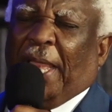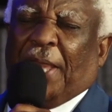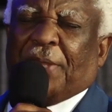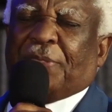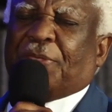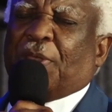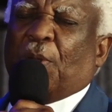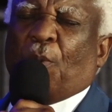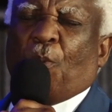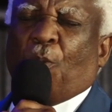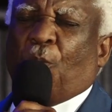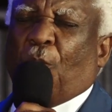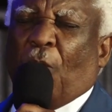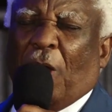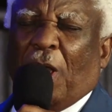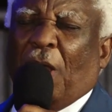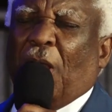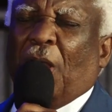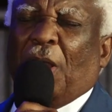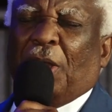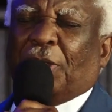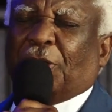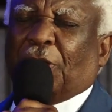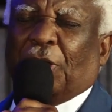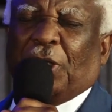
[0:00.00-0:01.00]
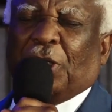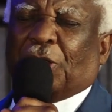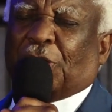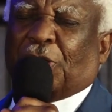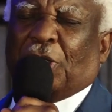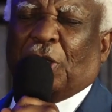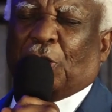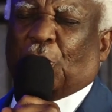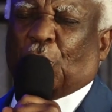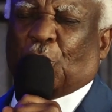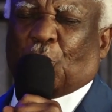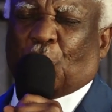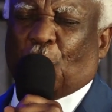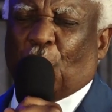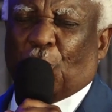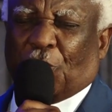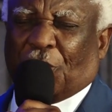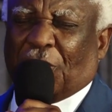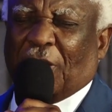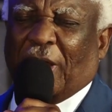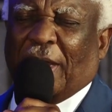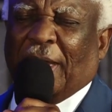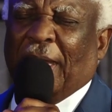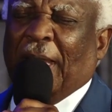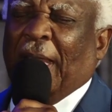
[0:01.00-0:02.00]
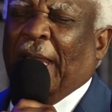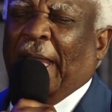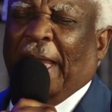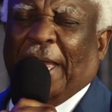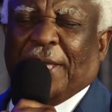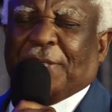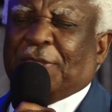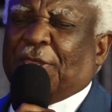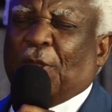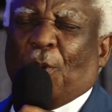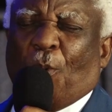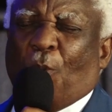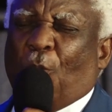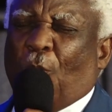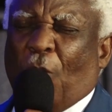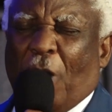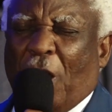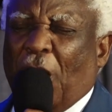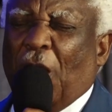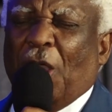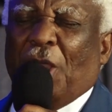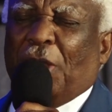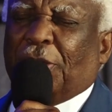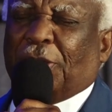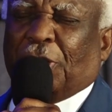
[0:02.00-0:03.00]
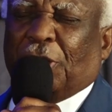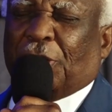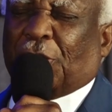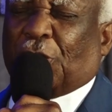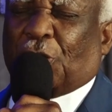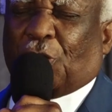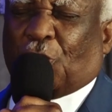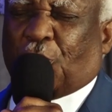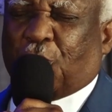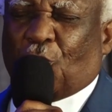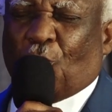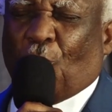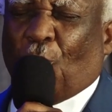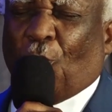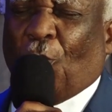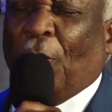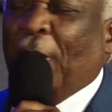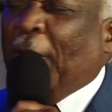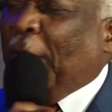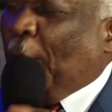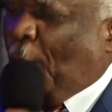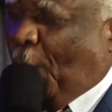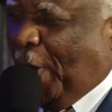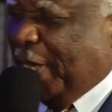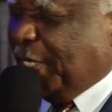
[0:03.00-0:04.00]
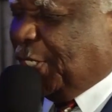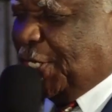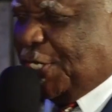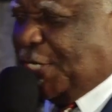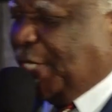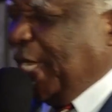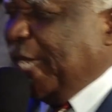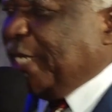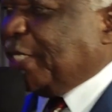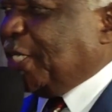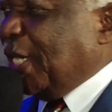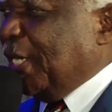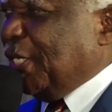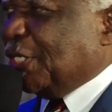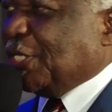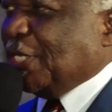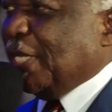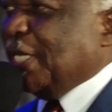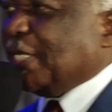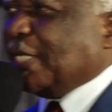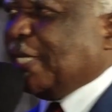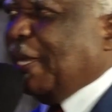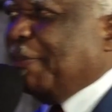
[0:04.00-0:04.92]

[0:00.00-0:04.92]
and the word is the truth, and the word is true, when Satan says